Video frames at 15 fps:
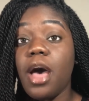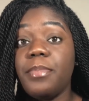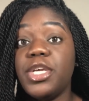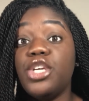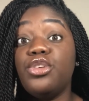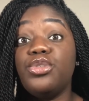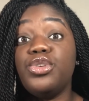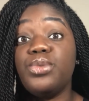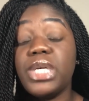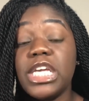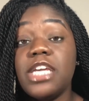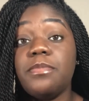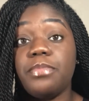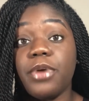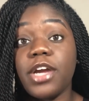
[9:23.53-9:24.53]
you do
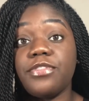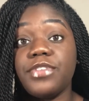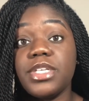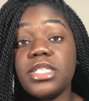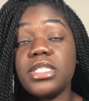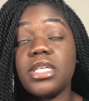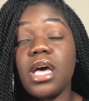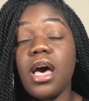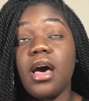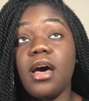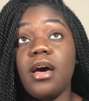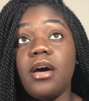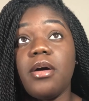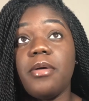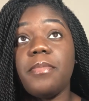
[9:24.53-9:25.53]
eat breakfast.
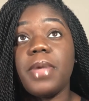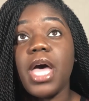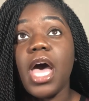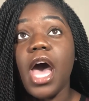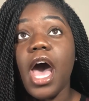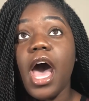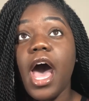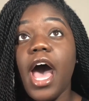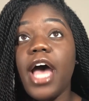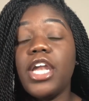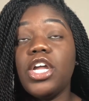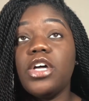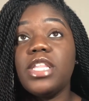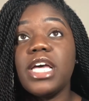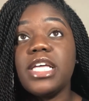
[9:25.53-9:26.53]
I
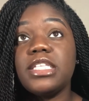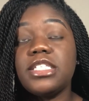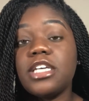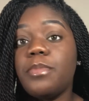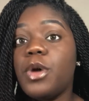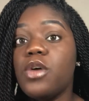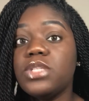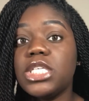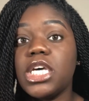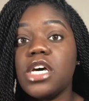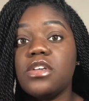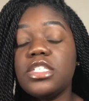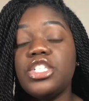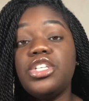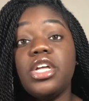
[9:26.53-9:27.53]
know that some
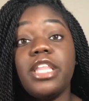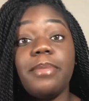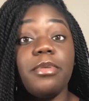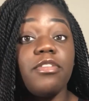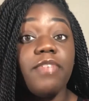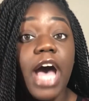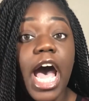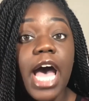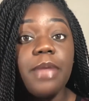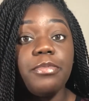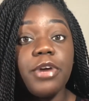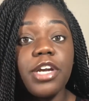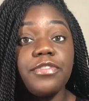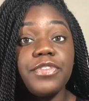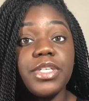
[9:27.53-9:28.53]
hotels, you know, they provide
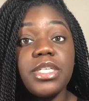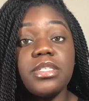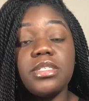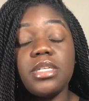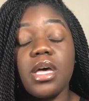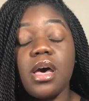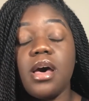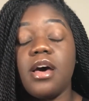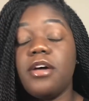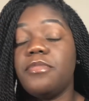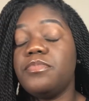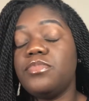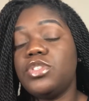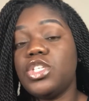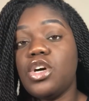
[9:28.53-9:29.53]
breakfast.
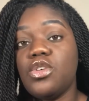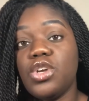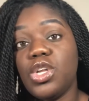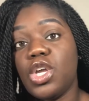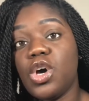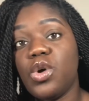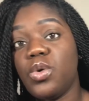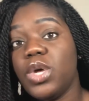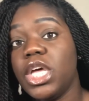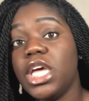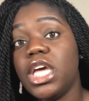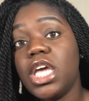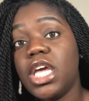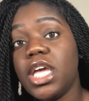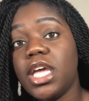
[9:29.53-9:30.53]
So, you know,
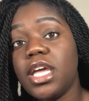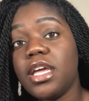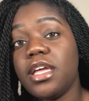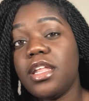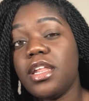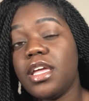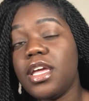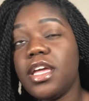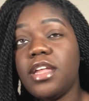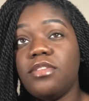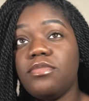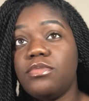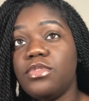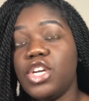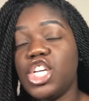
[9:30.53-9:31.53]
it
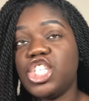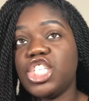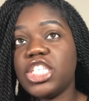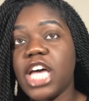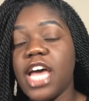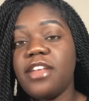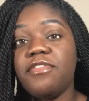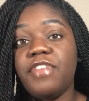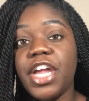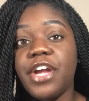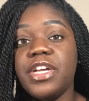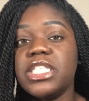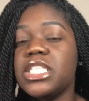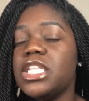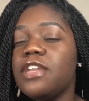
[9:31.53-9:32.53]
just kind of
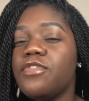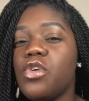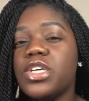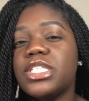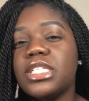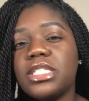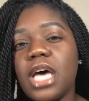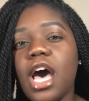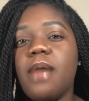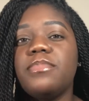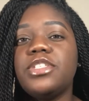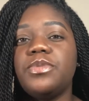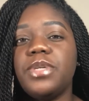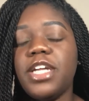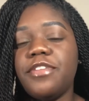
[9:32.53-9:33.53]
varies. And then, of course, the
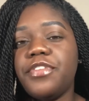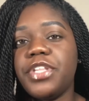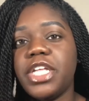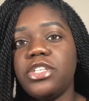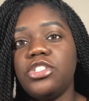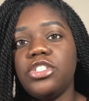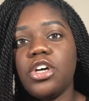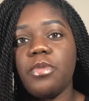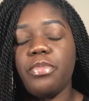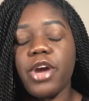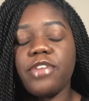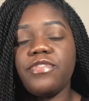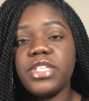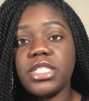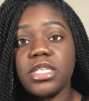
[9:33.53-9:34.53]
times or whatever that, you know,
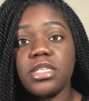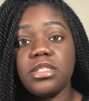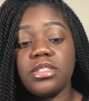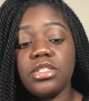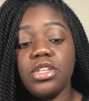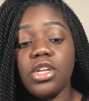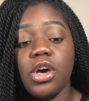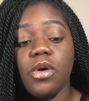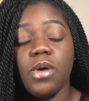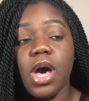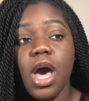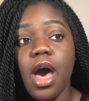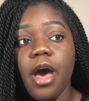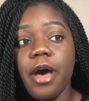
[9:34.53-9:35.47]
breakfast is, you know,